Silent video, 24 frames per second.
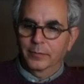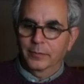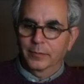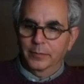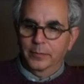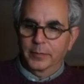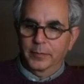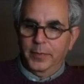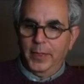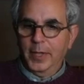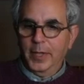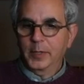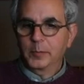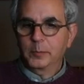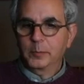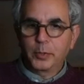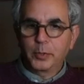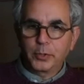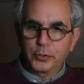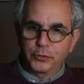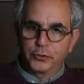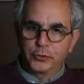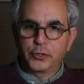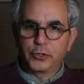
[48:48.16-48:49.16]
then
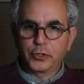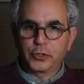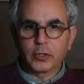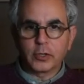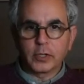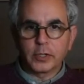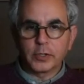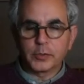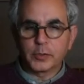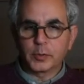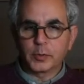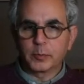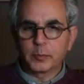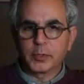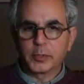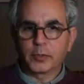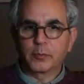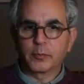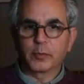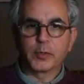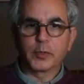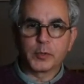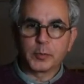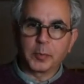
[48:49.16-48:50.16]
push journalism to
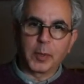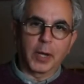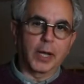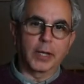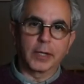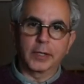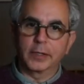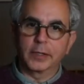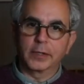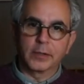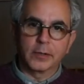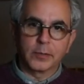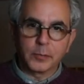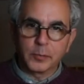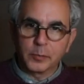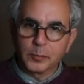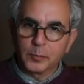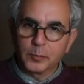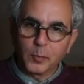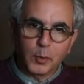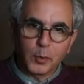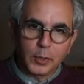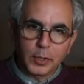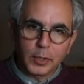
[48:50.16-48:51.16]
respond
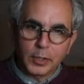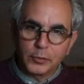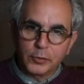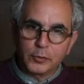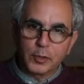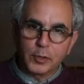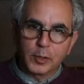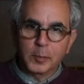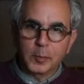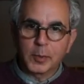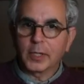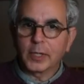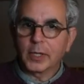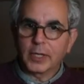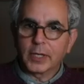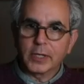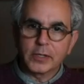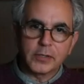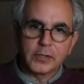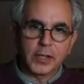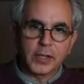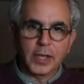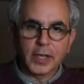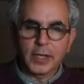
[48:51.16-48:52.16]
more extremely? Like,
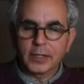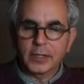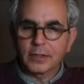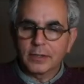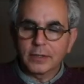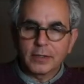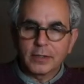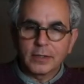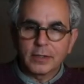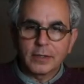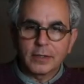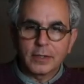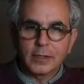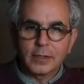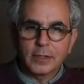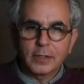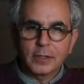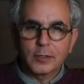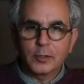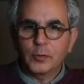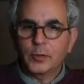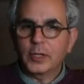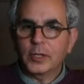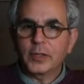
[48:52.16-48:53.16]
is that
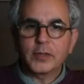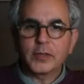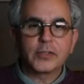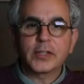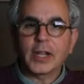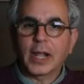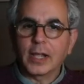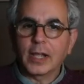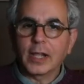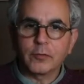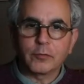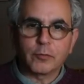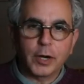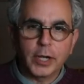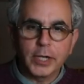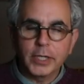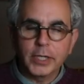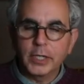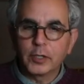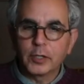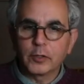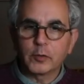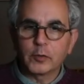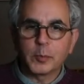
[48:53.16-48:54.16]
do you think the style of
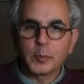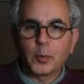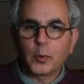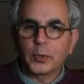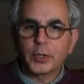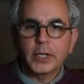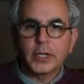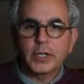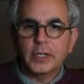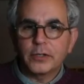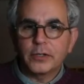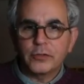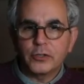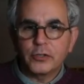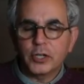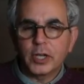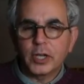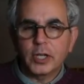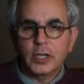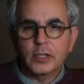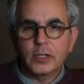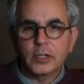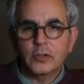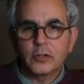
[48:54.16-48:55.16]
writing or reporting has
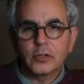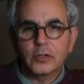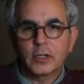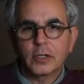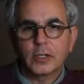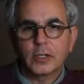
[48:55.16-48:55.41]
changed?